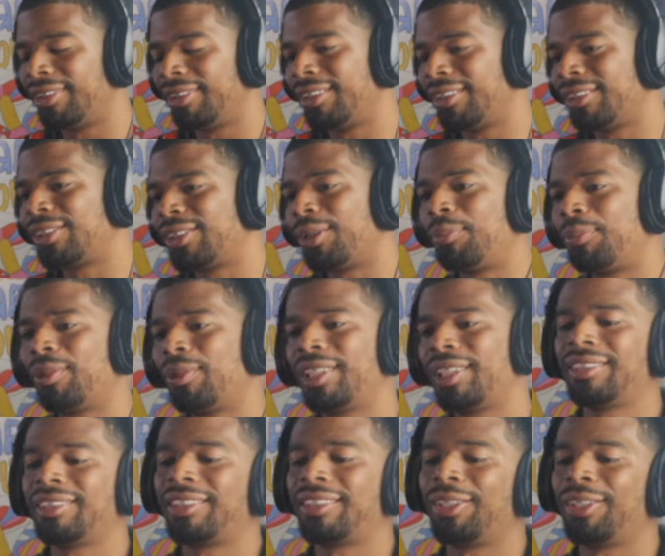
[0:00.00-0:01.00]
So
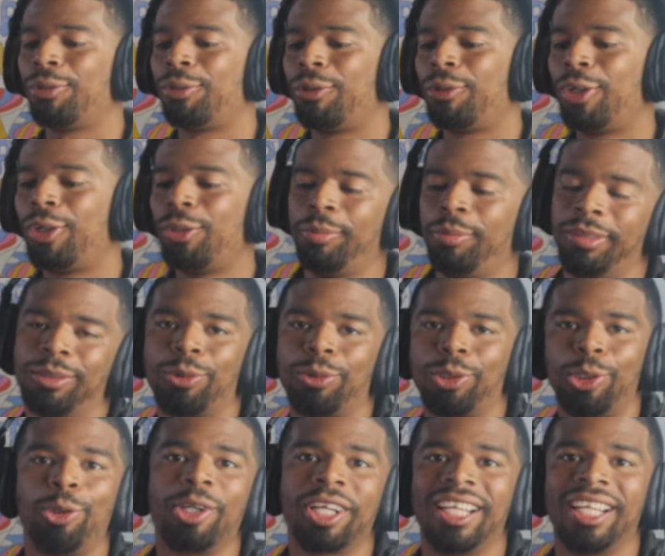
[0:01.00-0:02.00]
the Romans were
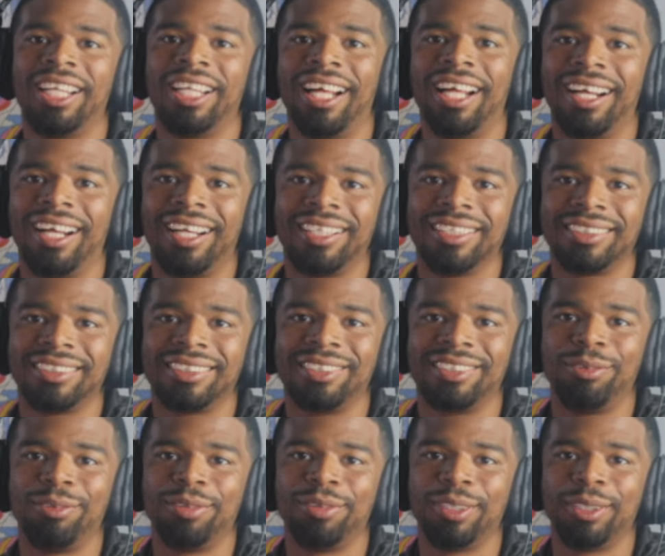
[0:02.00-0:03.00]
organized,
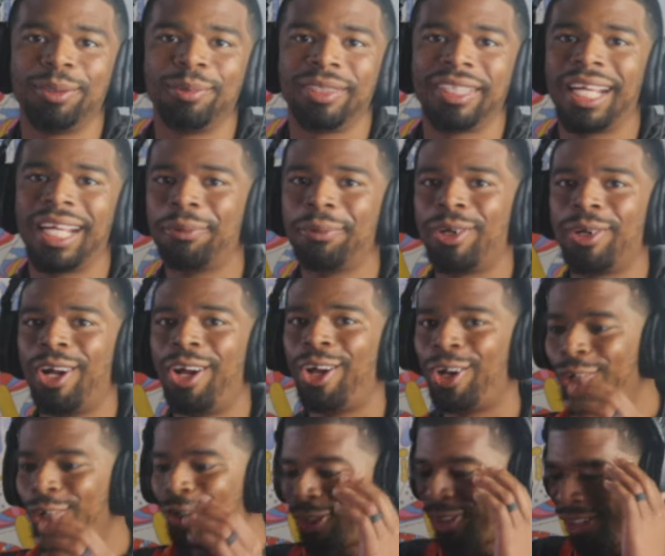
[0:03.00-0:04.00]
you feel me? They were
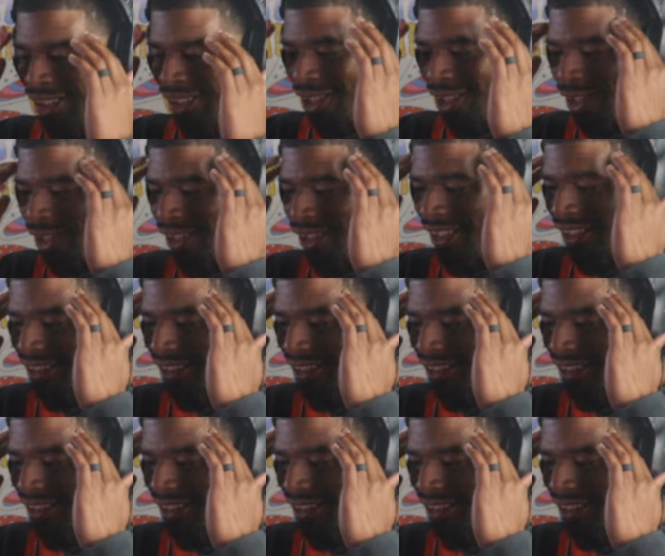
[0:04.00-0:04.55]
all on the